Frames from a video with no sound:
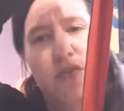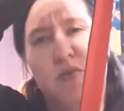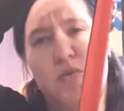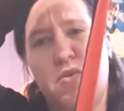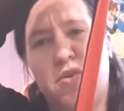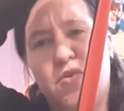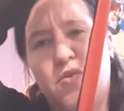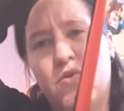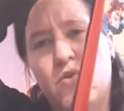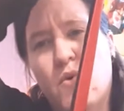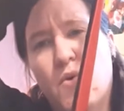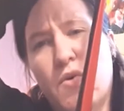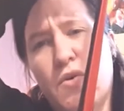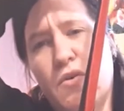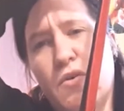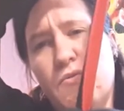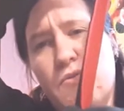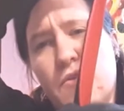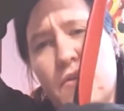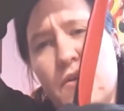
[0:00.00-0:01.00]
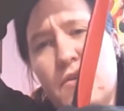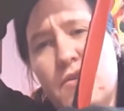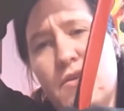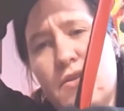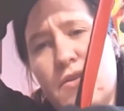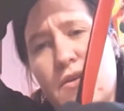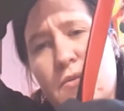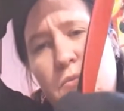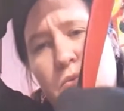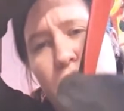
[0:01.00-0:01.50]
I could do a tutorial for this
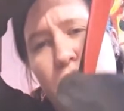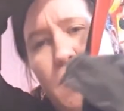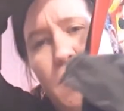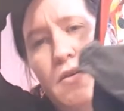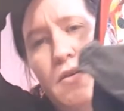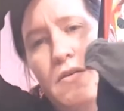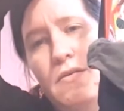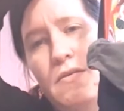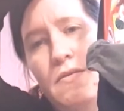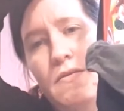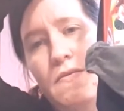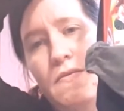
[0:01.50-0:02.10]
at some point.